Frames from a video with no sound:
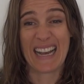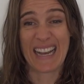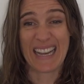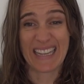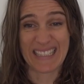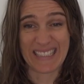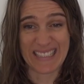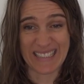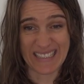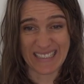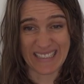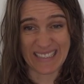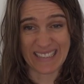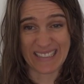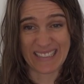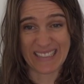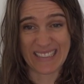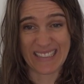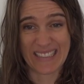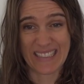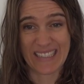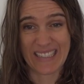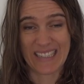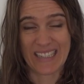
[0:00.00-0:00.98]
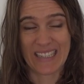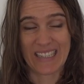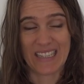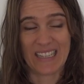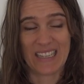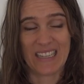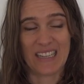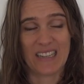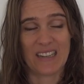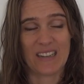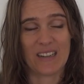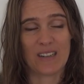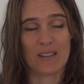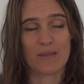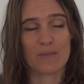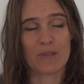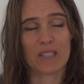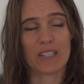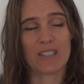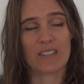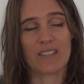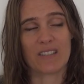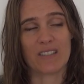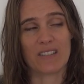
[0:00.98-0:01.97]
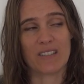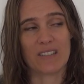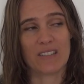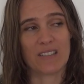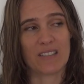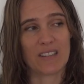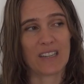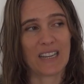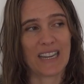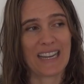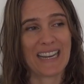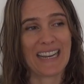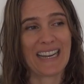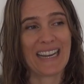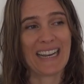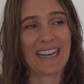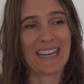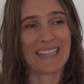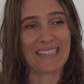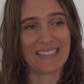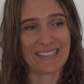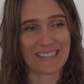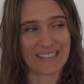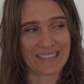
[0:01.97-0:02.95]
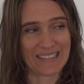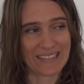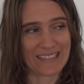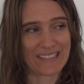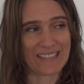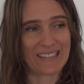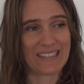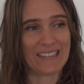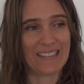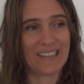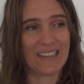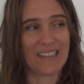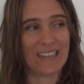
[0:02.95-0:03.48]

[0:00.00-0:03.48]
Hated it. Oh my God, I hated it.